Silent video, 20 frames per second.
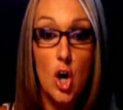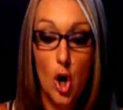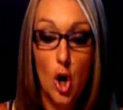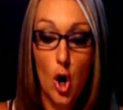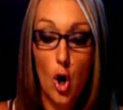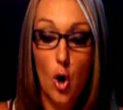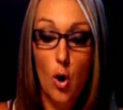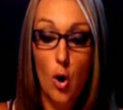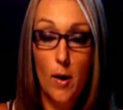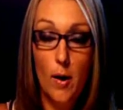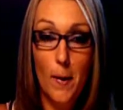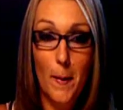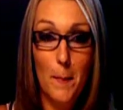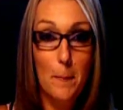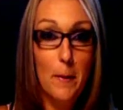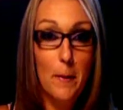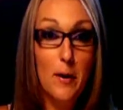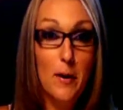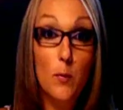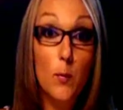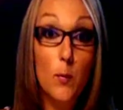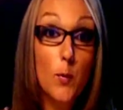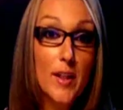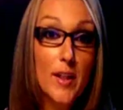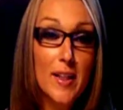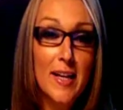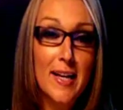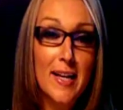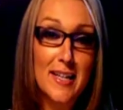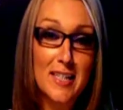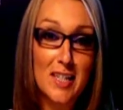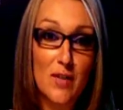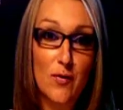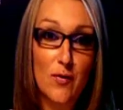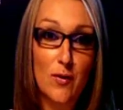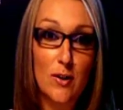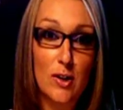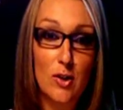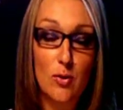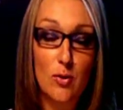are made really easy for
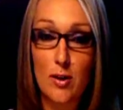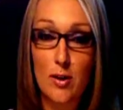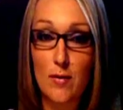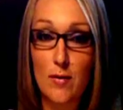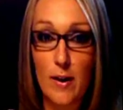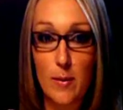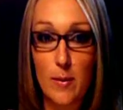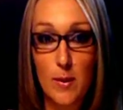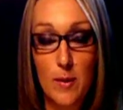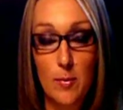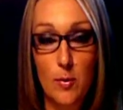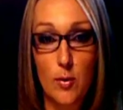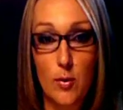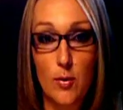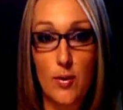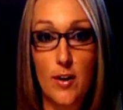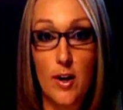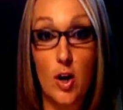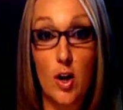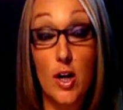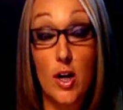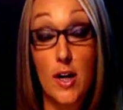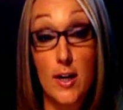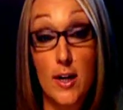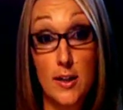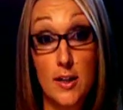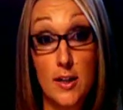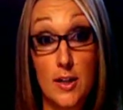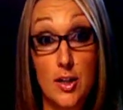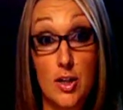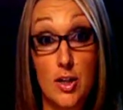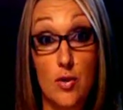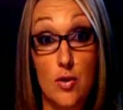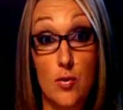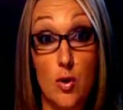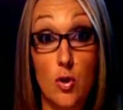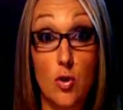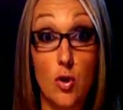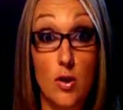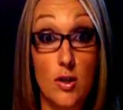you. You can find people that are connected to you
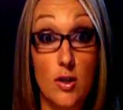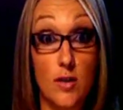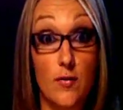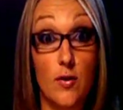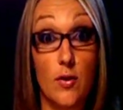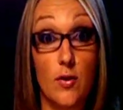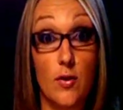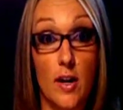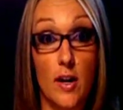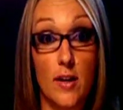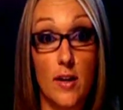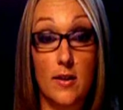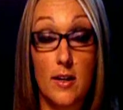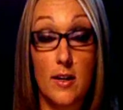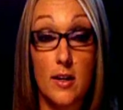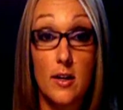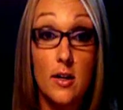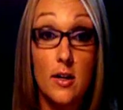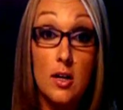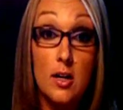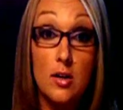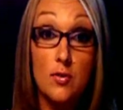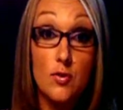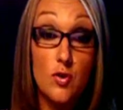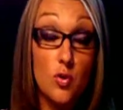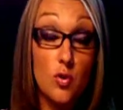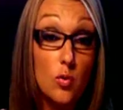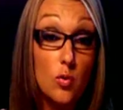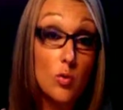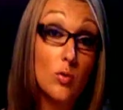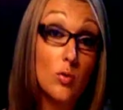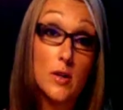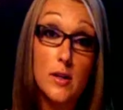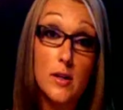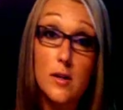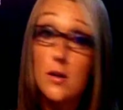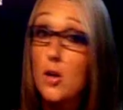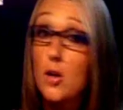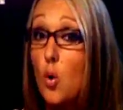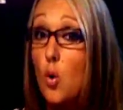along different lines, like school and
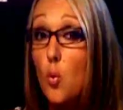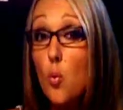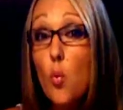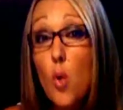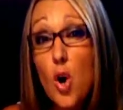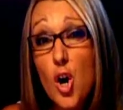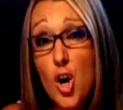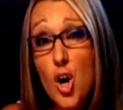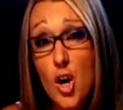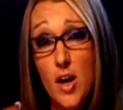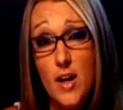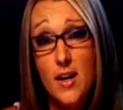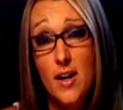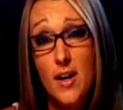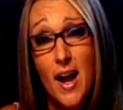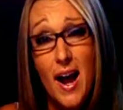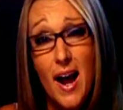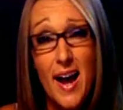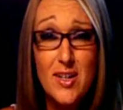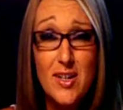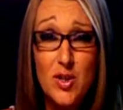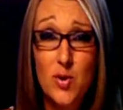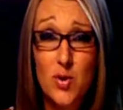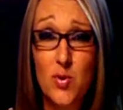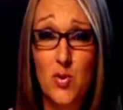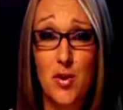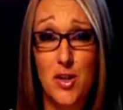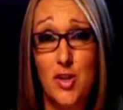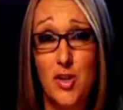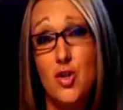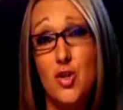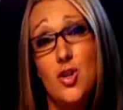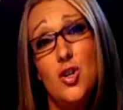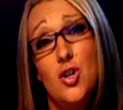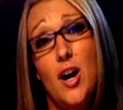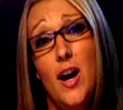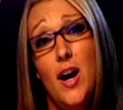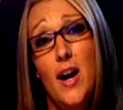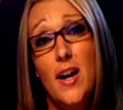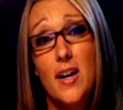work and high school and junior
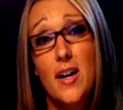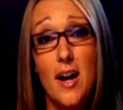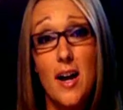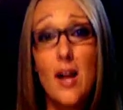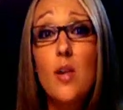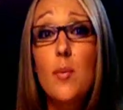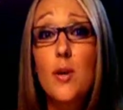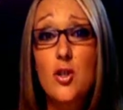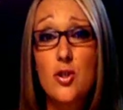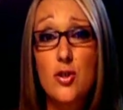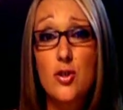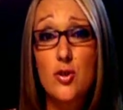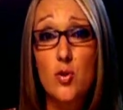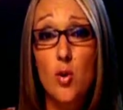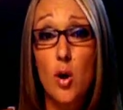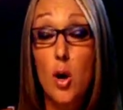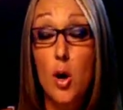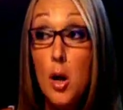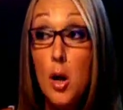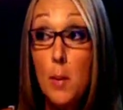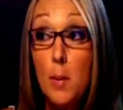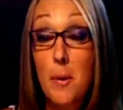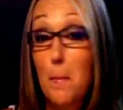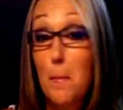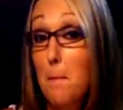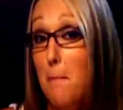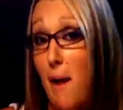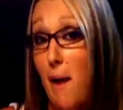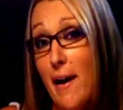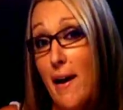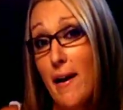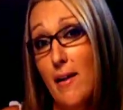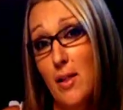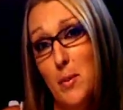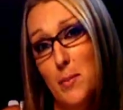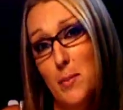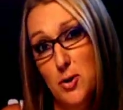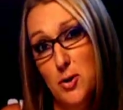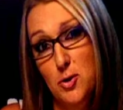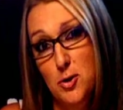high and elementary school. I mean, my
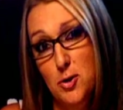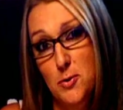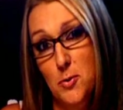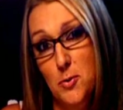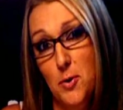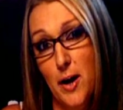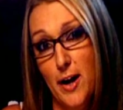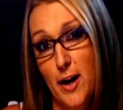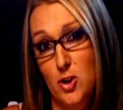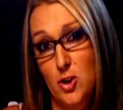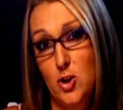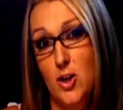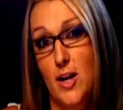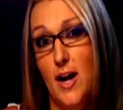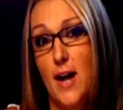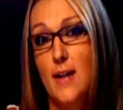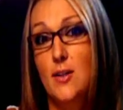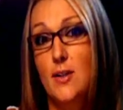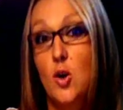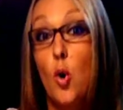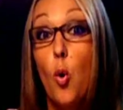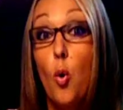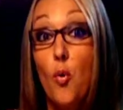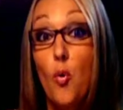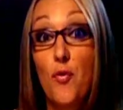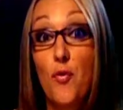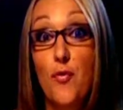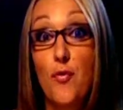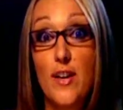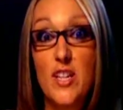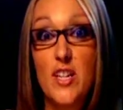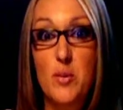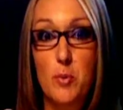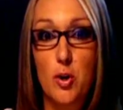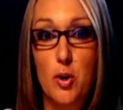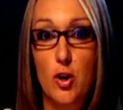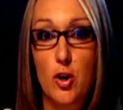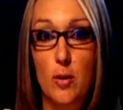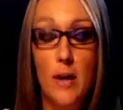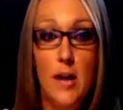elementary school actually has a whole Facebook
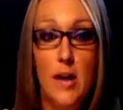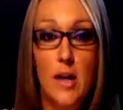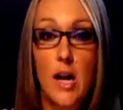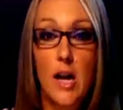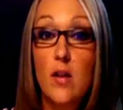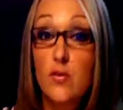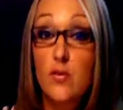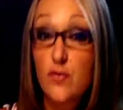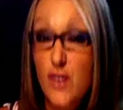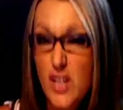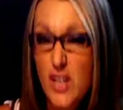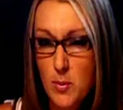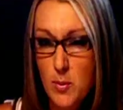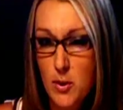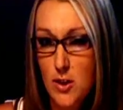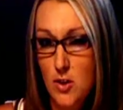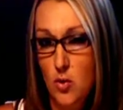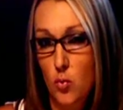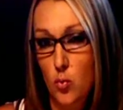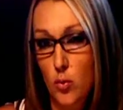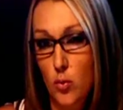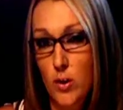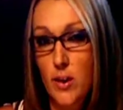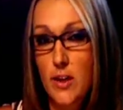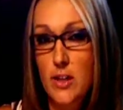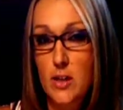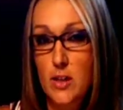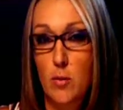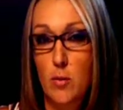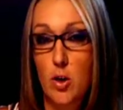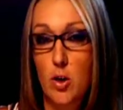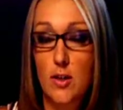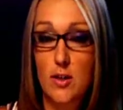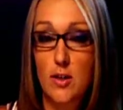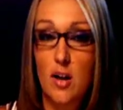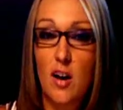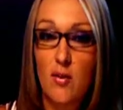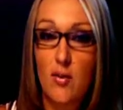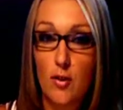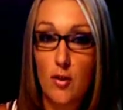group. Facebook is a really smart
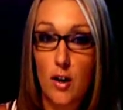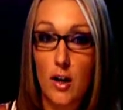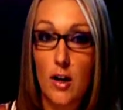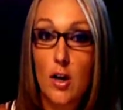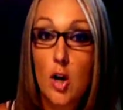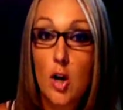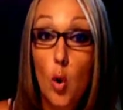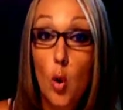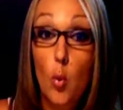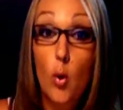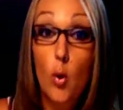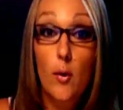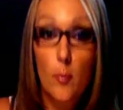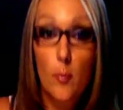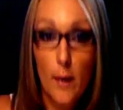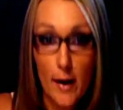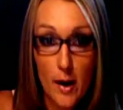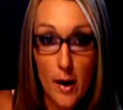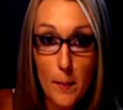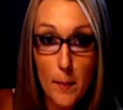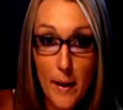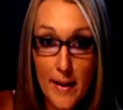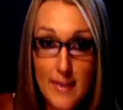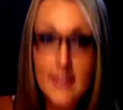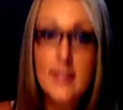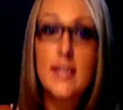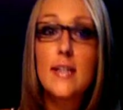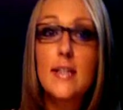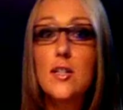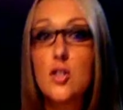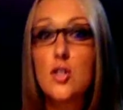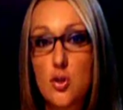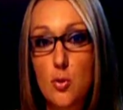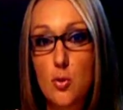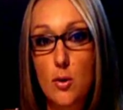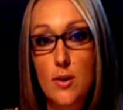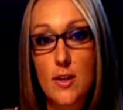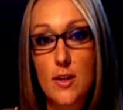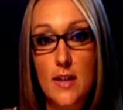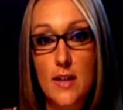software where it recommends things to you on
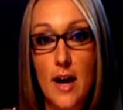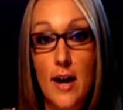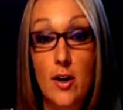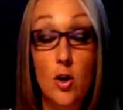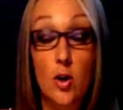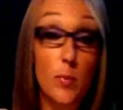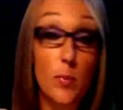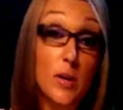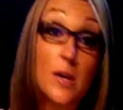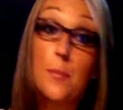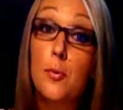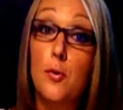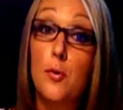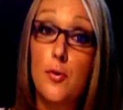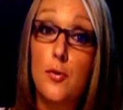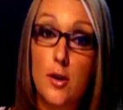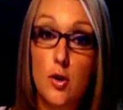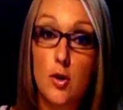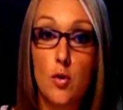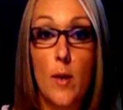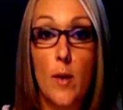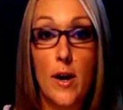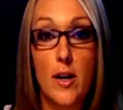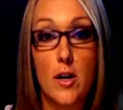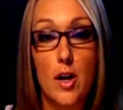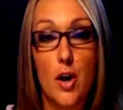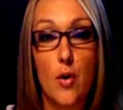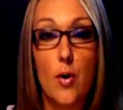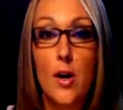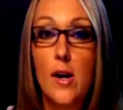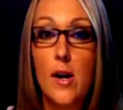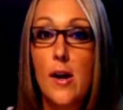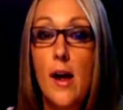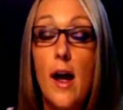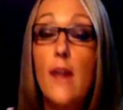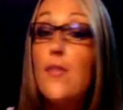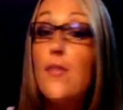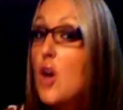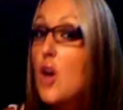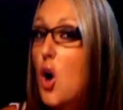the side or people that you might know,
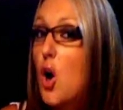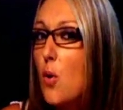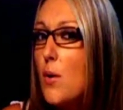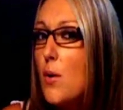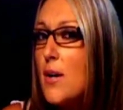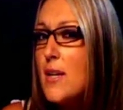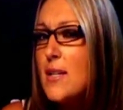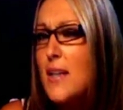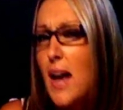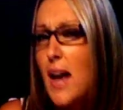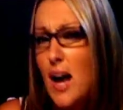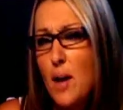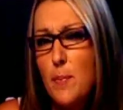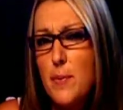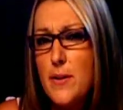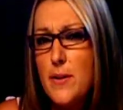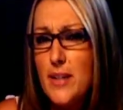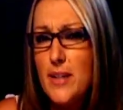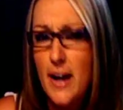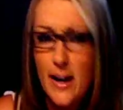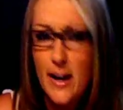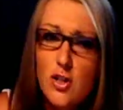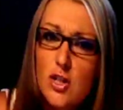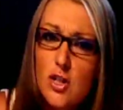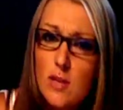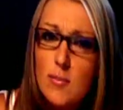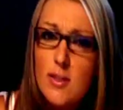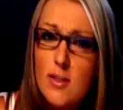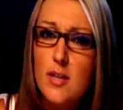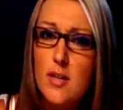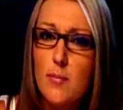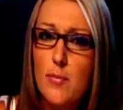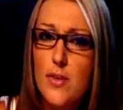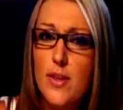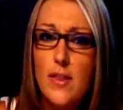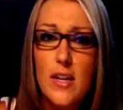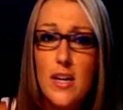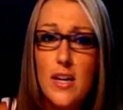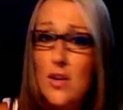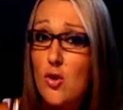and they always happen to actually be something
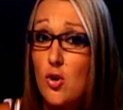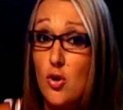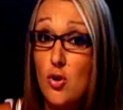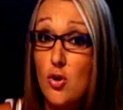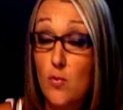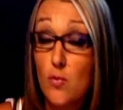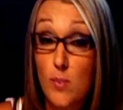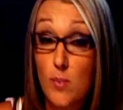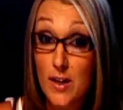that either you've been